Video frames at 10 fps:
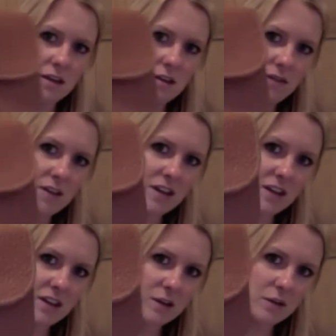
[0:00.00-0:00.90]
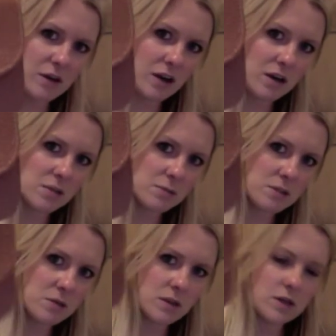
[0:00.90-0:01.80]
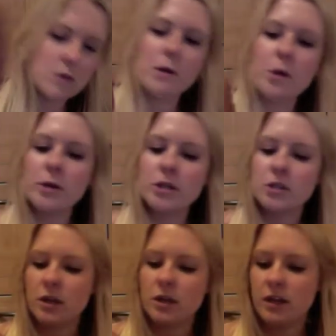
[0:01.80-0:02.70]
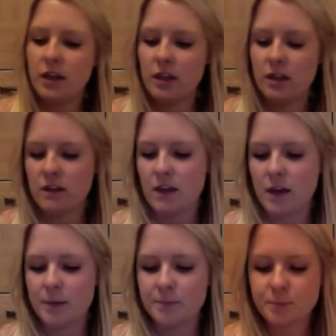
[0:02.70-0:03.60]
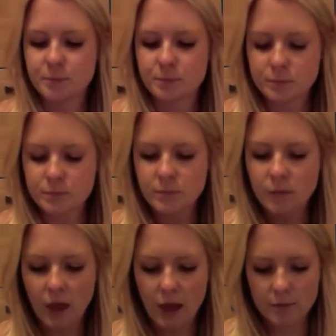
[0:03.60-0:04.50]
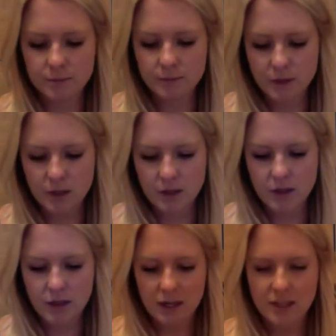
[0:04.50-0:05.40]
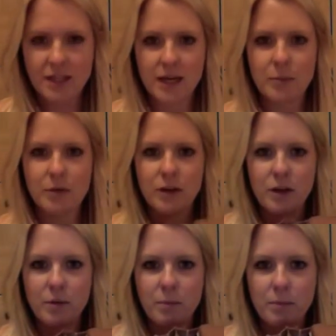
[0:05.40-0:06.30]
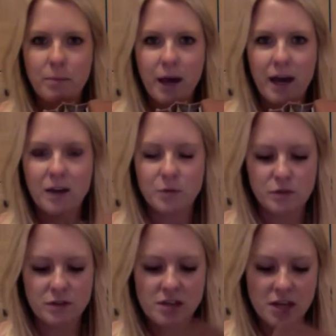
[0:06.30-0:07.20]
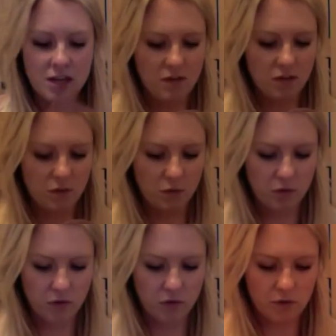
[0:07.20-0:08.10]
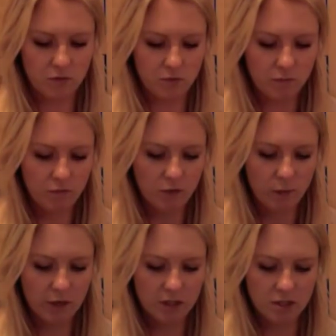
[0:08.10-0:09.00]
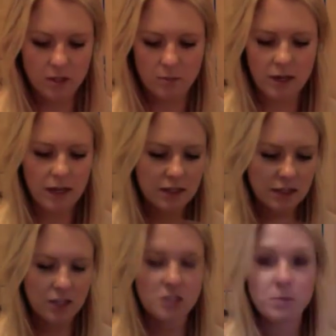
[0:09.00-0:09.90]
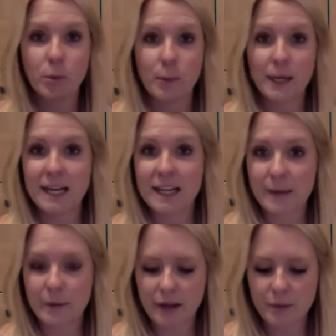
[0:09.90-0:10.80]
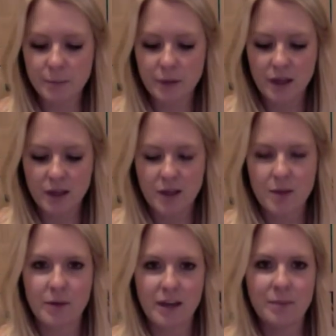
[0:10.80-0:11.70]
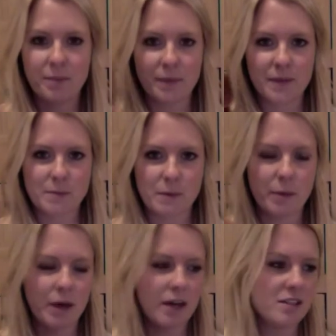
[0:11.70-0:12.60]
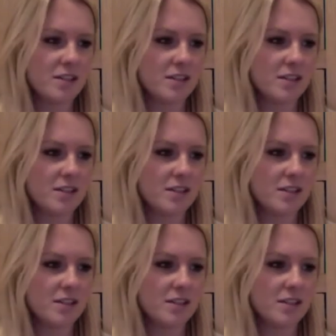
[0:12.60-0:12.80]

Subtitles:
you look at the little clasp, it's still got the little mulberry tree on it and things like that. It is absolutely packed with receipts and all sorts of rubbish that I'm collecting. I should probably clear that one out. But yeah, it's my purse.